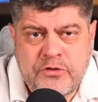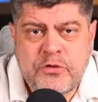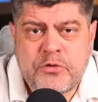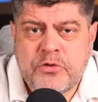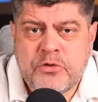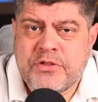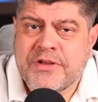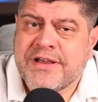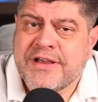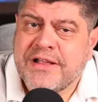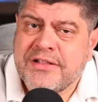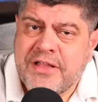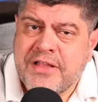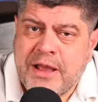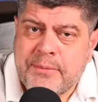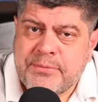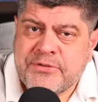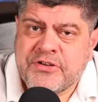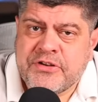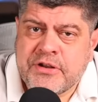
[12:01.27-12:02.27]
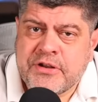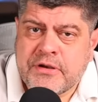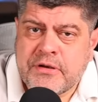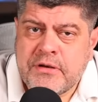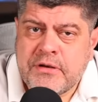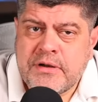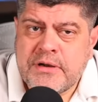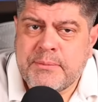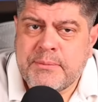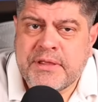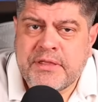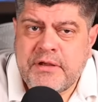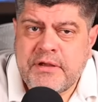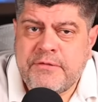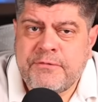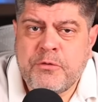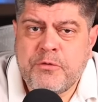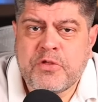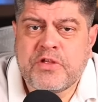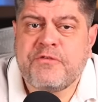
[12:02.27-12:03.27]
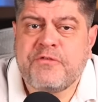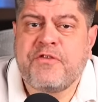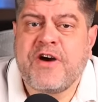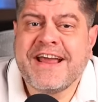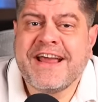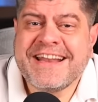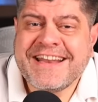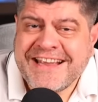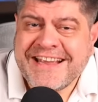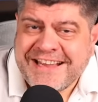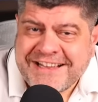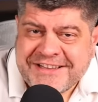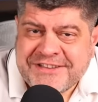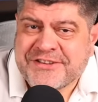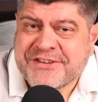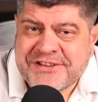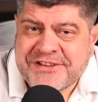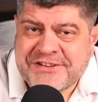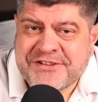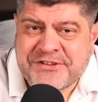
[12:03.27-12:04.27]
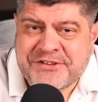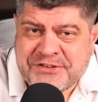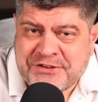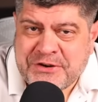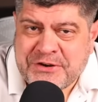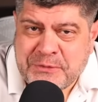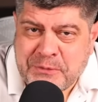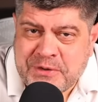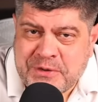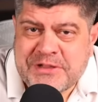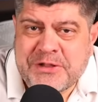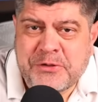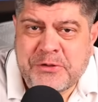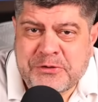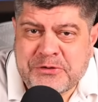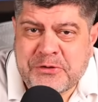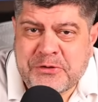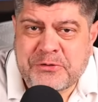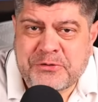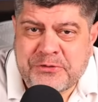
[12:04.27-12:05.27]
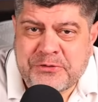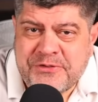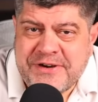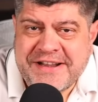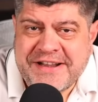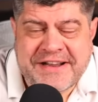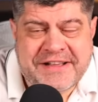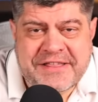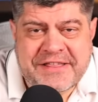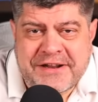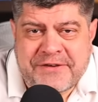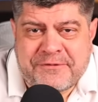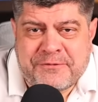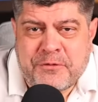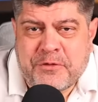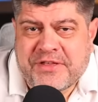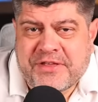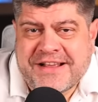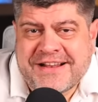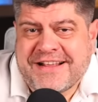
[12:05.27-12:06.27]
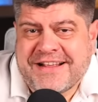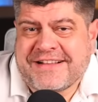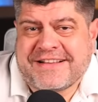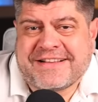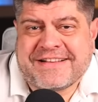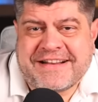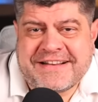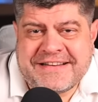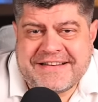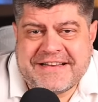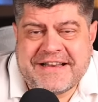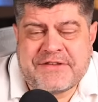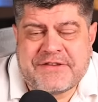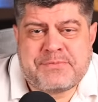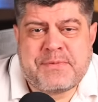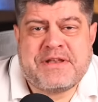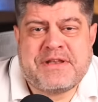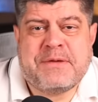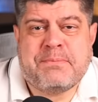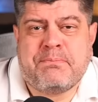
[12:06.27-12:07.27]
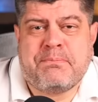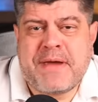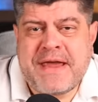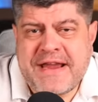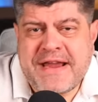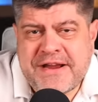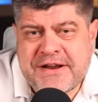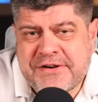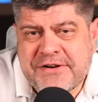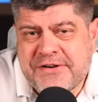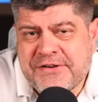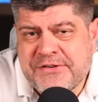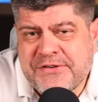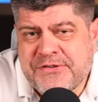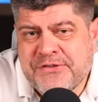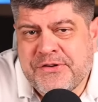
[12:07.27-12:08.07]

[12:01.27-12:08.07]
to the collapse in economy, therefore the finance industry will also shrink, therefore they're not going to need as many bankers,